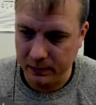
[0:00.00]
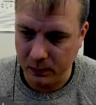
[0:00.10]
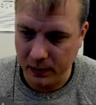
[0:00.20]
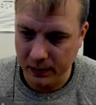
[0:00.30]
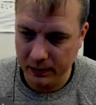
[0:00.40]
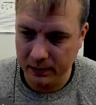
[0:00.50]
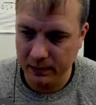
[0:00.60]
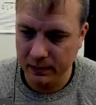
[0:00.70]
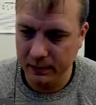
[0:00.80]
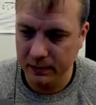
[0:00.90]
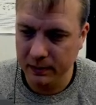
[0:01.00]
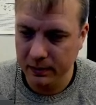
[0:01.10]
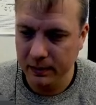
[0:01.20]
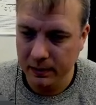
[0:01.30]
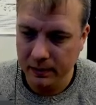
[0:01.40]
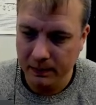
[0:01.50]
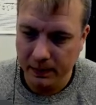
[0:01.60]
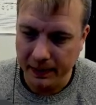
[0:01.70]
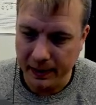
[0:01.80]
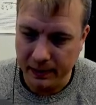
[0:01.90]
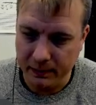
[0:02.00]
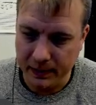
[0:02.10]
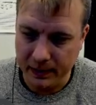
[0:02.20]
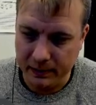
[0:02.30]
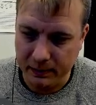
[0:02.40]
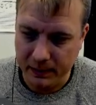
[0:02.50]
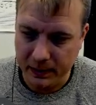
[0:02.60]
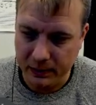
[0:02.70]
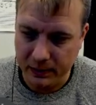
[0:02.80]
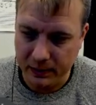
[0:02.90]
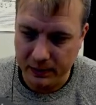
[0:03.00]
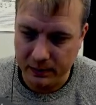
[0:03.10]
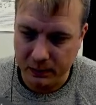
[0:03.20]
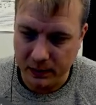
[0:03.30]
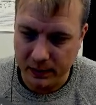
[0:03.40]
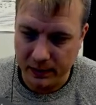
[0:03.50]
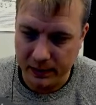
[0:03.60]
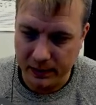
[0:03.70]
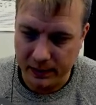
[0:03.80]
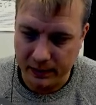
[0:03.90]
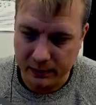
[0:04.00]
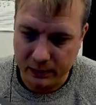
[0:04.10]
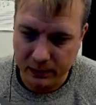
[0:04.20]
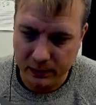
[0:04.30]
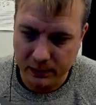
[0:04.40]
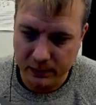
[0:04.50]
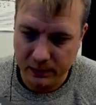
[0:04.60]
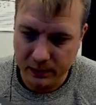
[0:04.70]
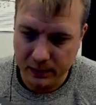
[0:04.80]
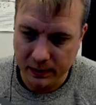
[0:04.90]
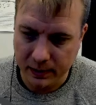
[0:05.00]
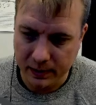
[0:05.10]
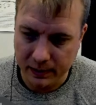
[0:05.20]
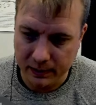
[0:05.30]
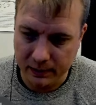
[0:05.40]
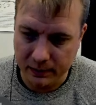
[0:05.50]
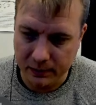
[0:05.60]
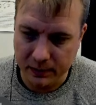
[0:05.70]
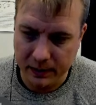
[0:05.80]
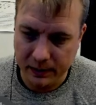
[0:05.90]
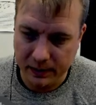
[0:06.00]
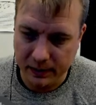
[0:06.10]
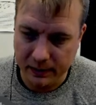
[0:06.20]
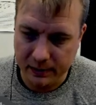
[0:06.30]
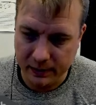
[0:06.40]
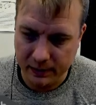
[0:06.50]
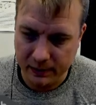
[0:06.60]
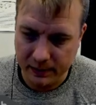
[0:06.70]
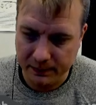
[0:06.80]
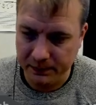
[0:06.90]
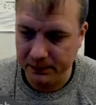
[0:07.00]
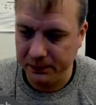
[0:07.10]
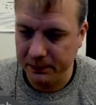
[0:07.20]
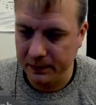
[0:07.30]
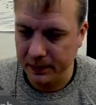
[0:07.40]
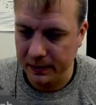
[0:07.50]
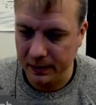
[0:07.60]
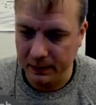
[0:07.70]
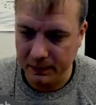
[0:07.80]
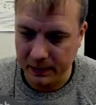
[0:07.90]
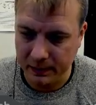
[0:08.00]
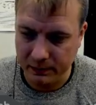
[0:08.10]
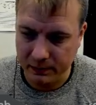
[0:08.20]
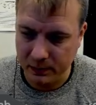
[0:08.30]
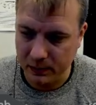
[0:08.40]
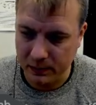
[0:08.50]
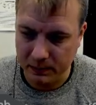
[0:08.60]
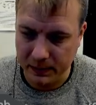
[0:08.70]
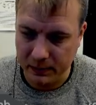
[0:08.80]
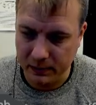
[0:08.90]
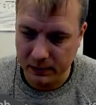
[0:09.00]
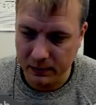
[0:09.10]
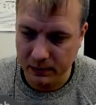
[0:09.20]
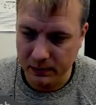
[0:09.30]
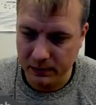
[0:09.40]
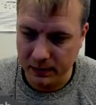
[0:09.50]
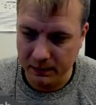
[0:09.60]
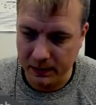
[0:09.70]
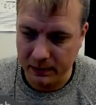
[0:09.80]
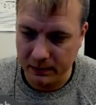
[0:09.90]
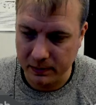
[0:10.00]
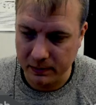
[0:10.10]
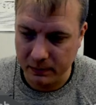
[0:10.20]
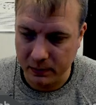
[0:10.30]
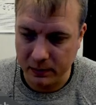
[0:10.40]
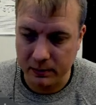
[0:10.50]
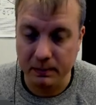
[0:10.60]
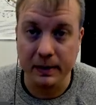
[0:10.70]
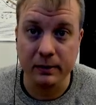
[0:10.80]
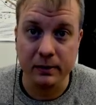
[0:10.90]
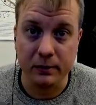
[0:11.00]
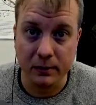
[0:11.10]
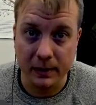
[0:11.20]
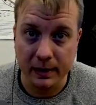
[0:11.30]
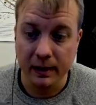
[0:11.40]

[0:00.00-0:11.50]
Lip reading: 1? How many species 1 in island 2, island 3, etc. Same thing for species 2, same thing for species 3.